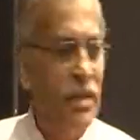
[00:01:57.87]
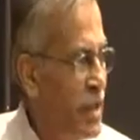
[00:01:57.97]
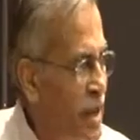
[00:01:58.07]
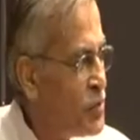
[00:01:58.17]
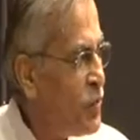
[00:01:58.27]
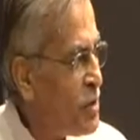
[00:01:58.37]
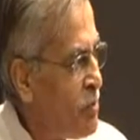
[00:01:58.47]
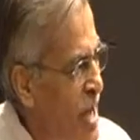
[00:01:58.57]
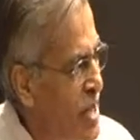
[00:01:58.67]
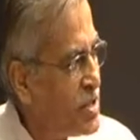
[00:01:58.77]
That is what
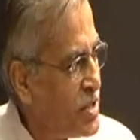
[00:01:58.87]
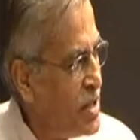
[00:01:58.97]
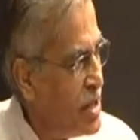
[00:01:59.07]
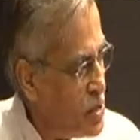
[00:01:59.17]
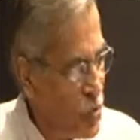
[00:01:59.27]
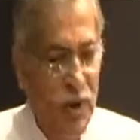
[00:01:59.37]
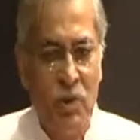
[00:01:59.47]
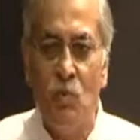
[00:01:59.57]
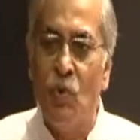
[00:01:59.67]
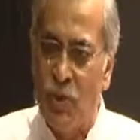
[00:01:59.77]
makes his
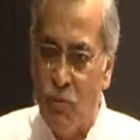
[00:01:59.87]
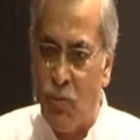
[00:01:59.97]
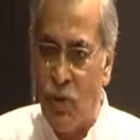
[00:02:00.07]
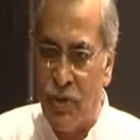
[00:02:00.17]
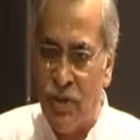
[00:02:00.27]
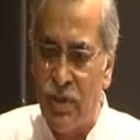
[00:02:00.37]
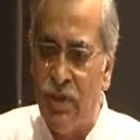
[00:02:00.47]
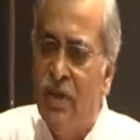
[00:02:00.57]
work more important.